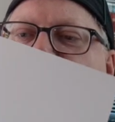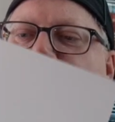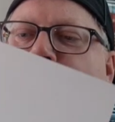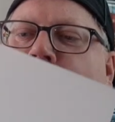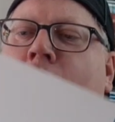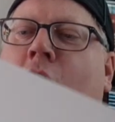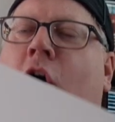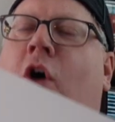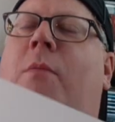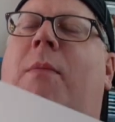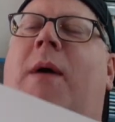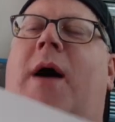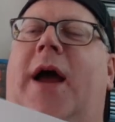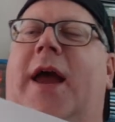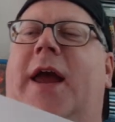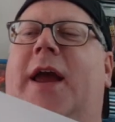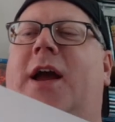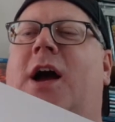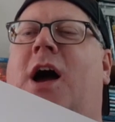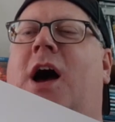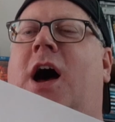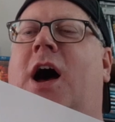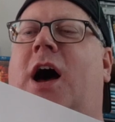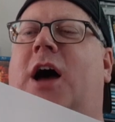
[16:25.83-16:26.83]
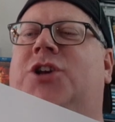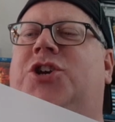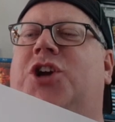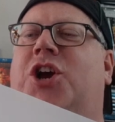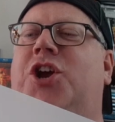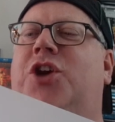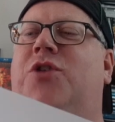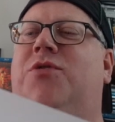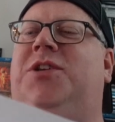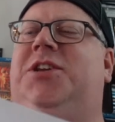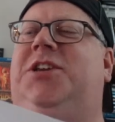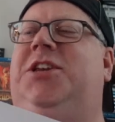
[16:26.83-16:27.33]
Oh my gosh,
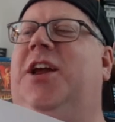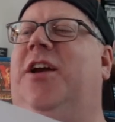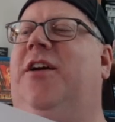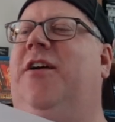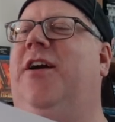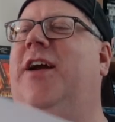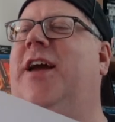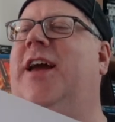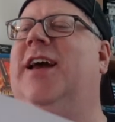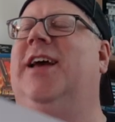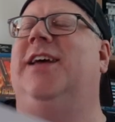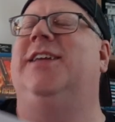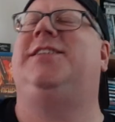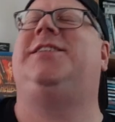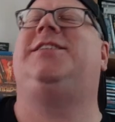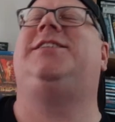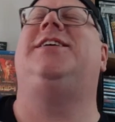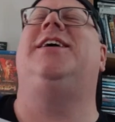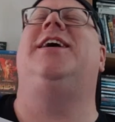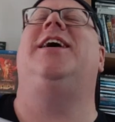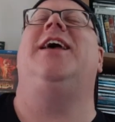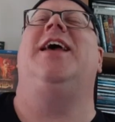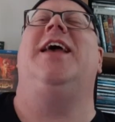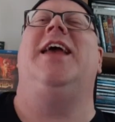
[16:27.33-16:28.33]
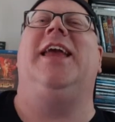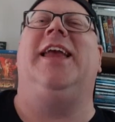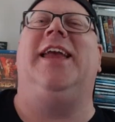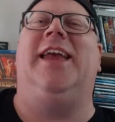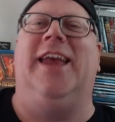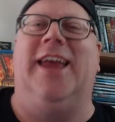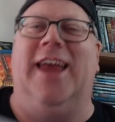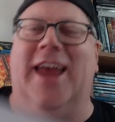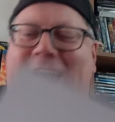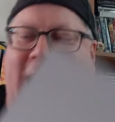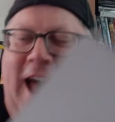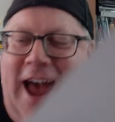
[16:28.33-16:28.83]
are you serious?
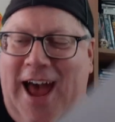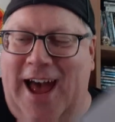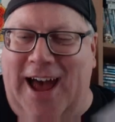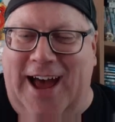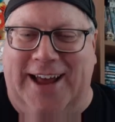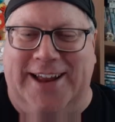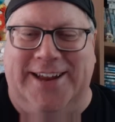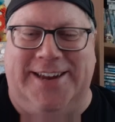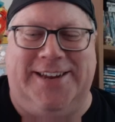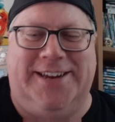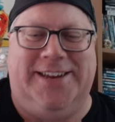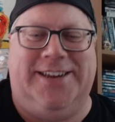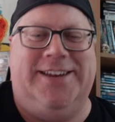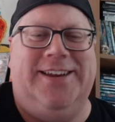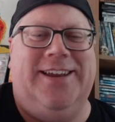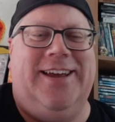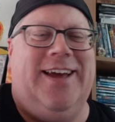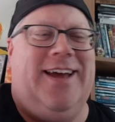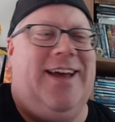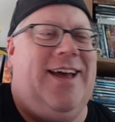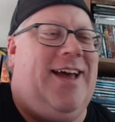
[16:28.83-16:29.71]
Yes!